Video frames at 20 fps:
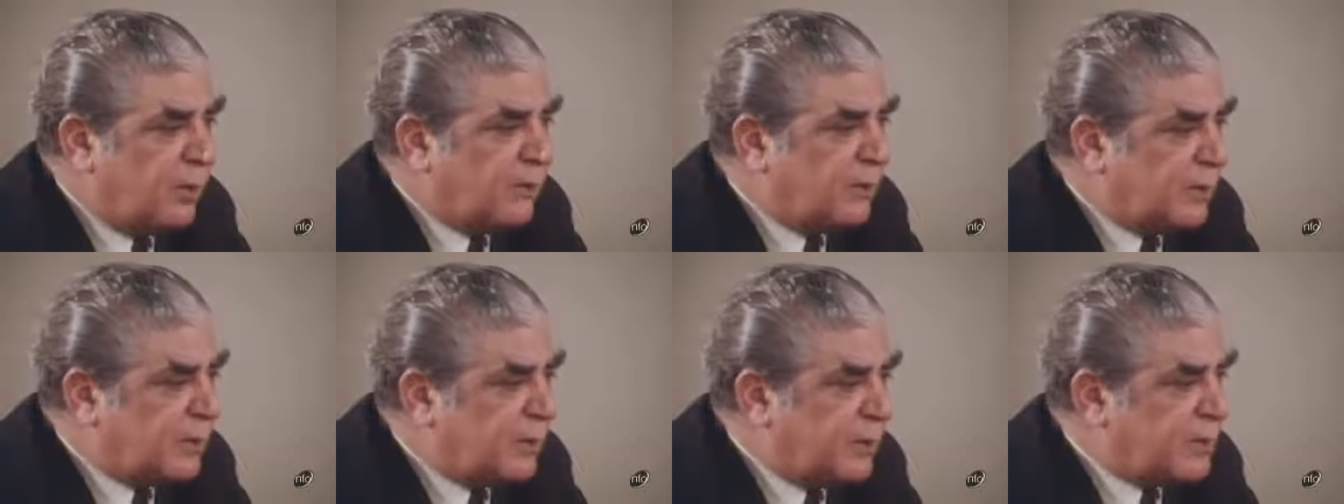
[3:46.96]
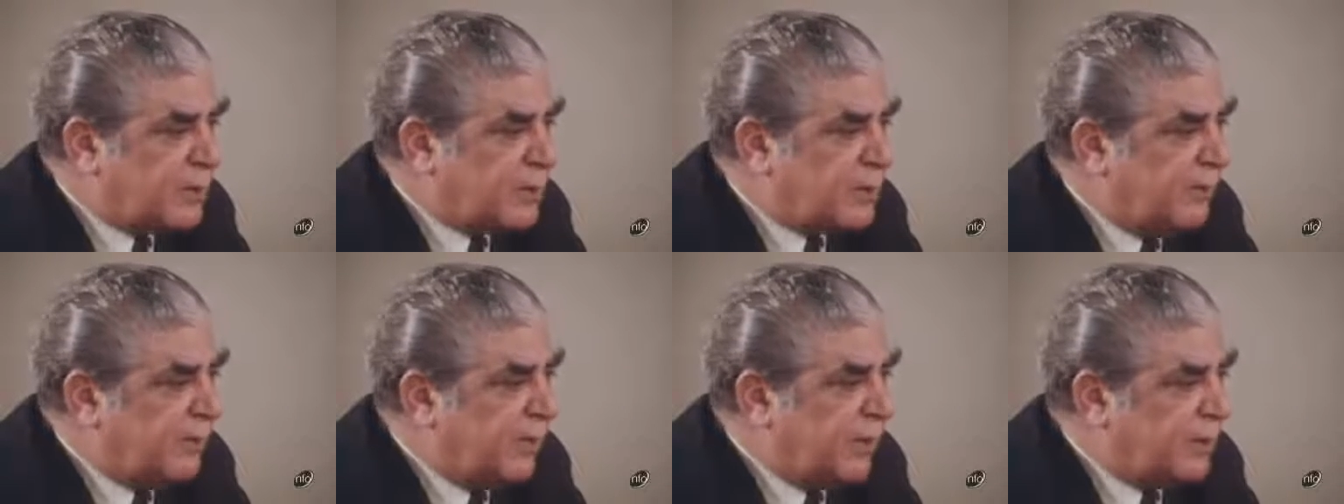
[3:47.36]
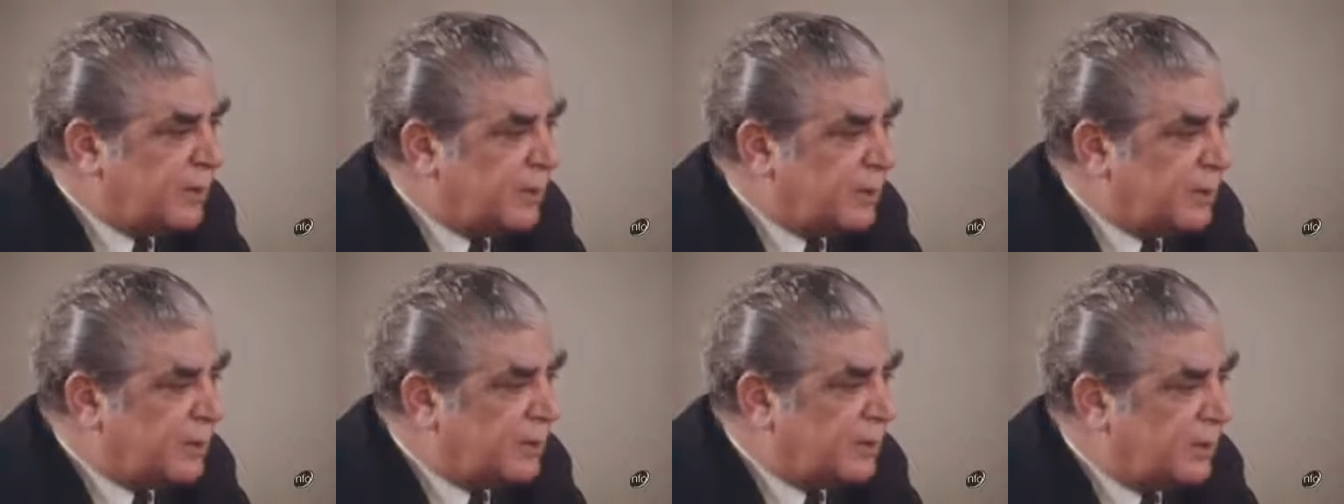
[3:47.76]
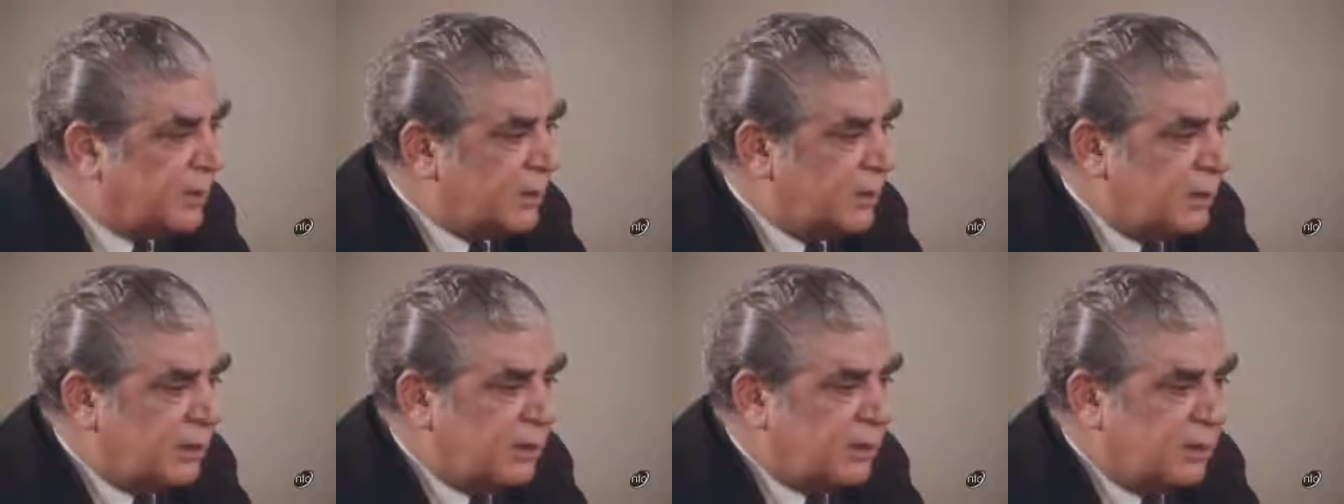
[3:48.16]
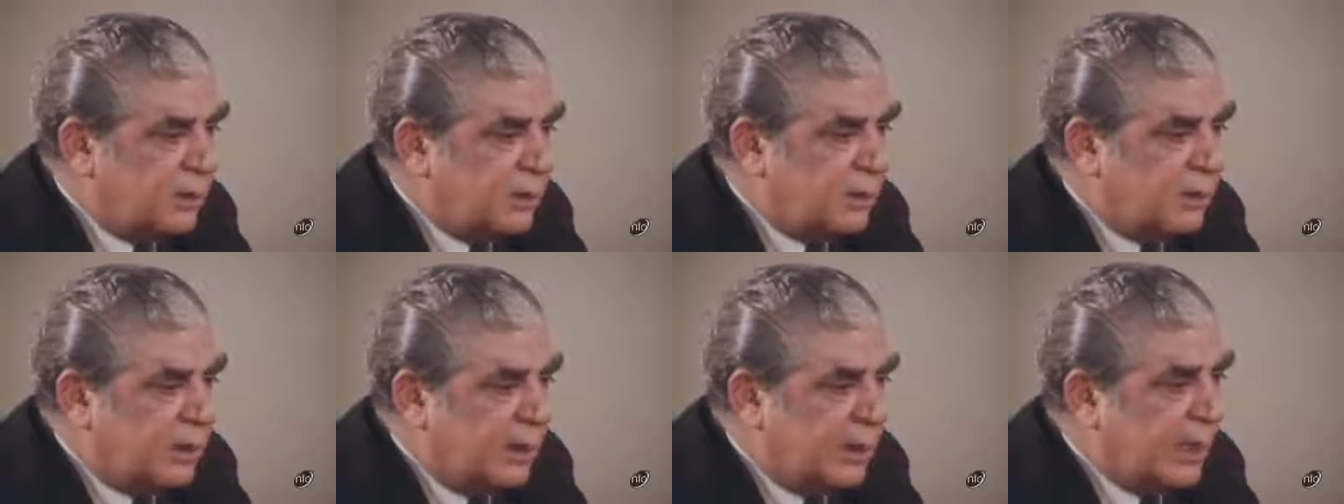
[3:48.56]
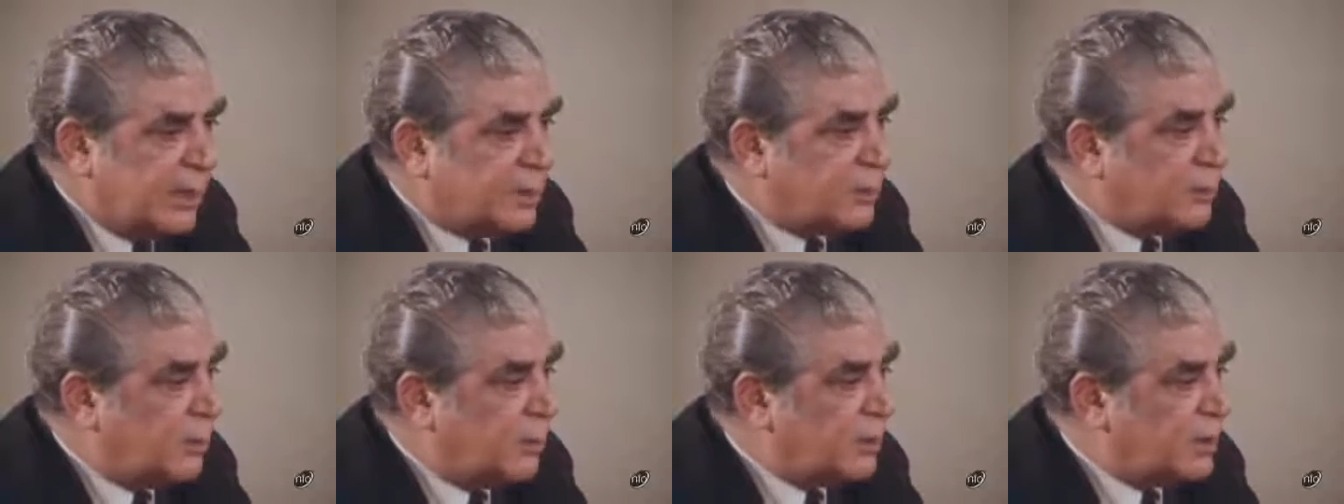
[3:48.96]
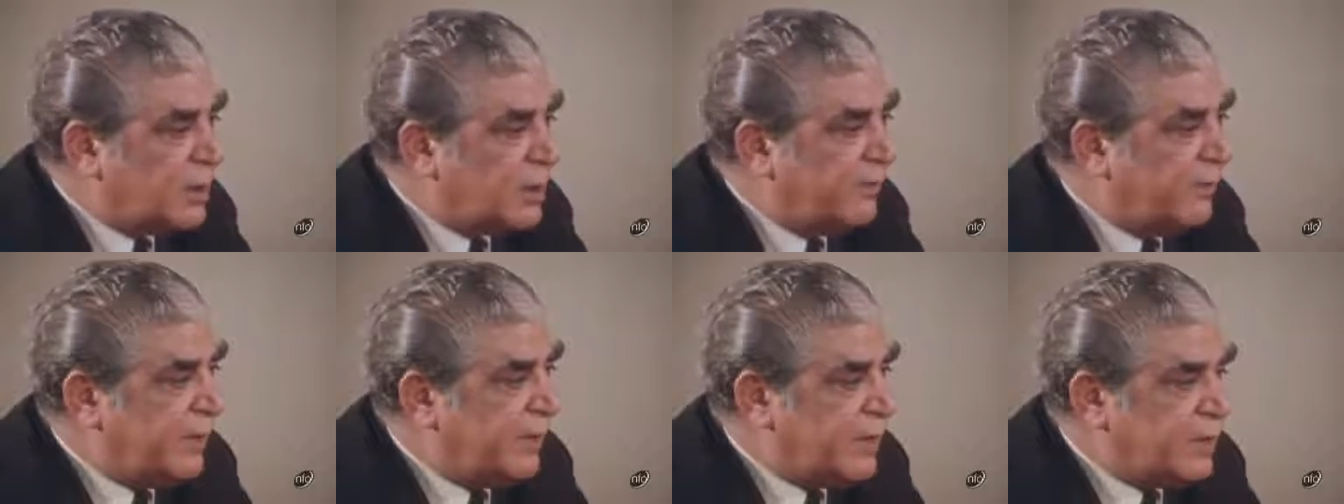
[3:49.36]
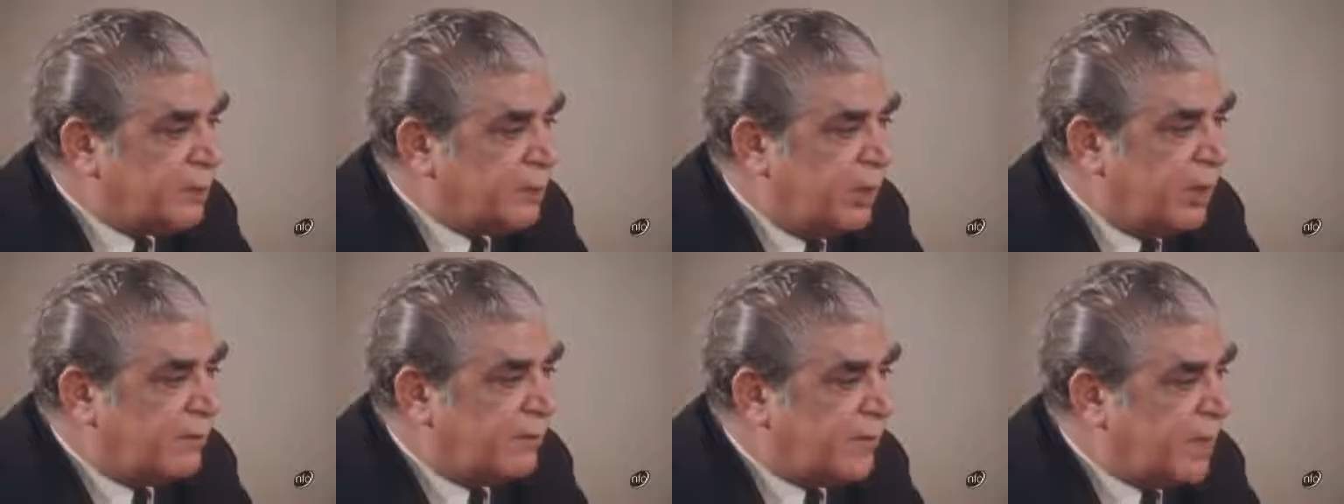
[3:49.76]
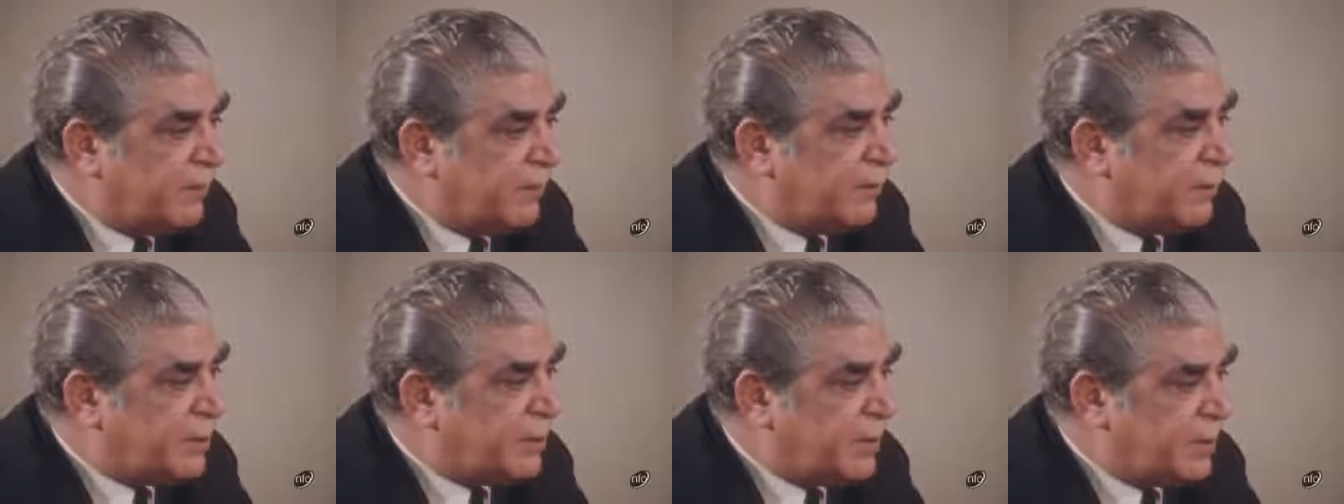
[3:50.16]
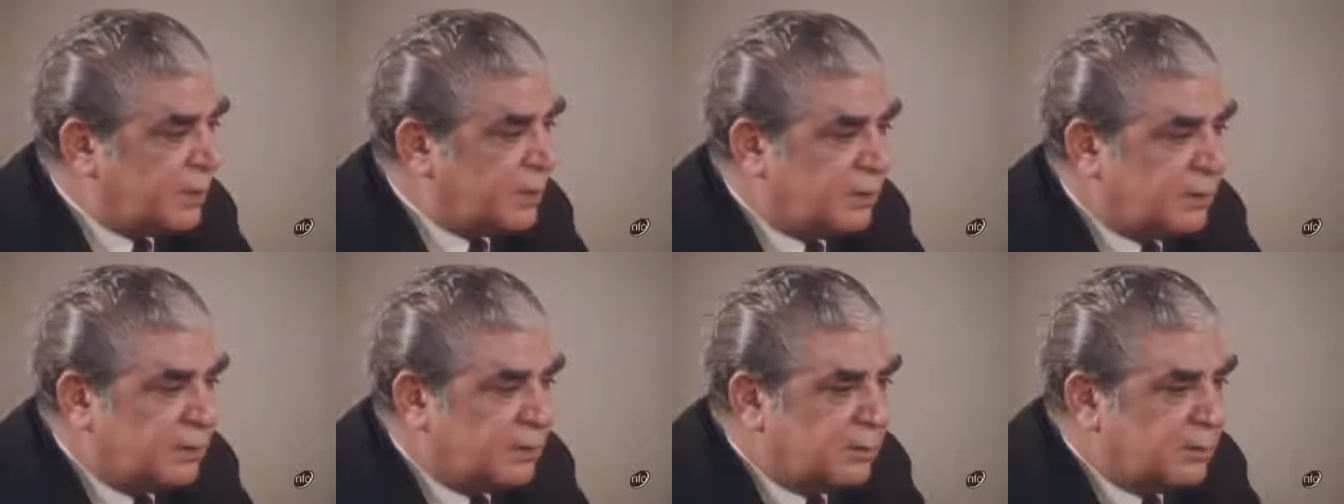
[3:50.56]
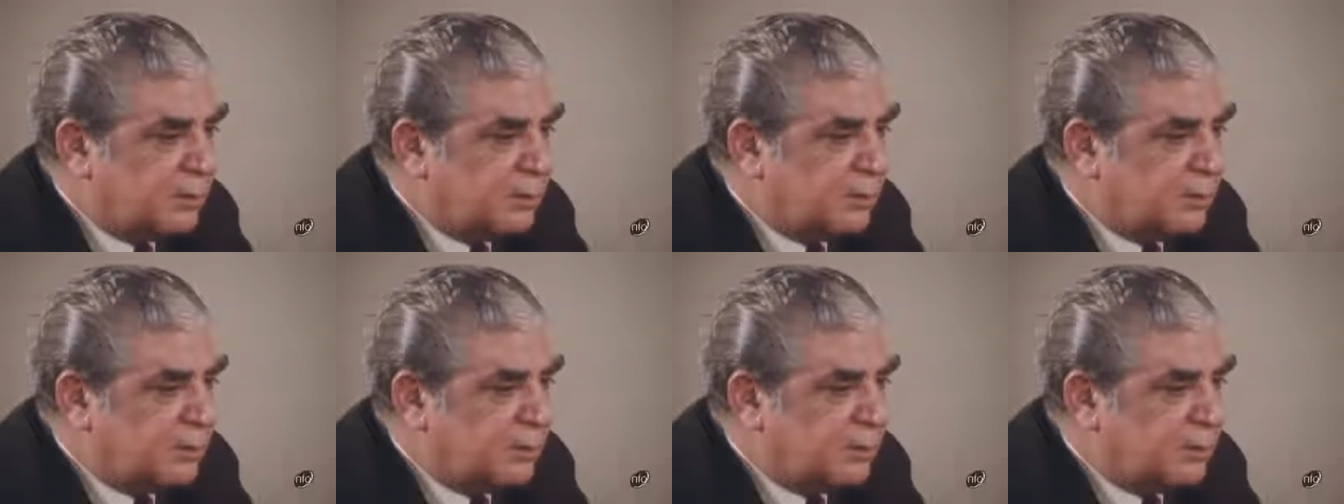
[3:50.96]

going for these civilians, and I saw the civilians going for the armed forces.